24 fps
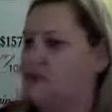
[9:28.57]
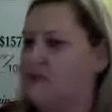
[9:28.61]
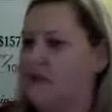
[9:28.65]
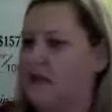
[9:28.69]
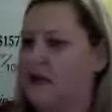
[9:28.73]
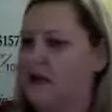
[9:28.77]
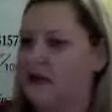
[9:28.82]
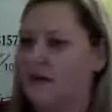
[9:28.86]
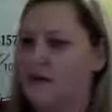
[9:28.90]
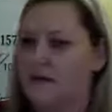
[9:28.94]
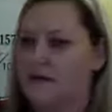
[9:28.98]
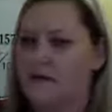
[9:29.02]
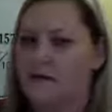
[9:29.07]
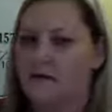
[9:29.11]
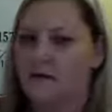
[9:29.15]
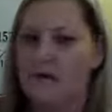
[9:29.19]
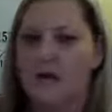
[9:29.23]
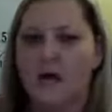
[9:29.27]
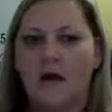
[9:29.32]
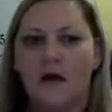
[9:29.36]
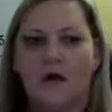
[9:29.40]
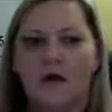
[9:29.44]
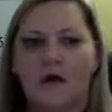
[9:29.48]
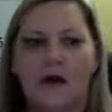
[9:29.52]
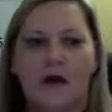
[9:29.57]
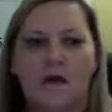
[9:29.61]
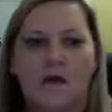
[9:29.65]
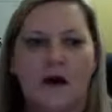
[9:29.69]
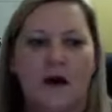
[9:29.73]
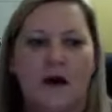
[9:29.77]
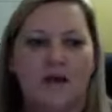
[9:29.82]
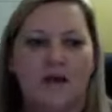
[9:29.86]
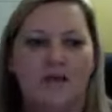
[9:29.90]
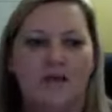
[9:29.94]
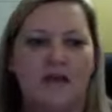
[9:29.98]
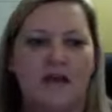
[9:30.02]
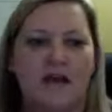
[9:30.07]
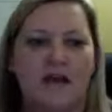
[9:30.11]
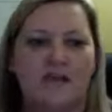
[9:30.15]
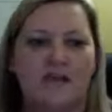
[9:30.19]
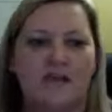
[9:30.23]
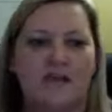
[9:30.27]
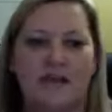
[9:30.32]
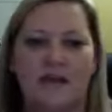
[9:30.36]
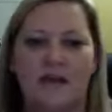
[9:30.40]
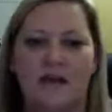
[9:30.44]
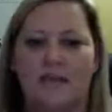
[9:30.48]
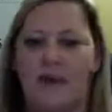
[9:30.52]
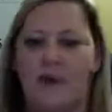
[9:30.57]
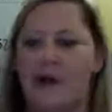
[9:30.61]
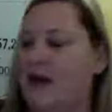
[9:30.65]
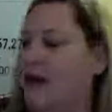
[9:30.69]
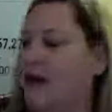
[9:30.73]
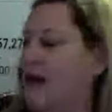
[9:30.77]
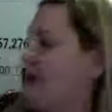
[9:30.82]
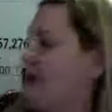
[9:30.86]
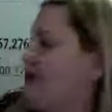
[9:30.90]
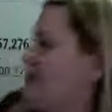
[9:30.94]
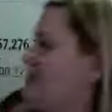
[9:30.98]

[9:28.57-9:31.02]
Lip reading: check, no, actually, I take that back. I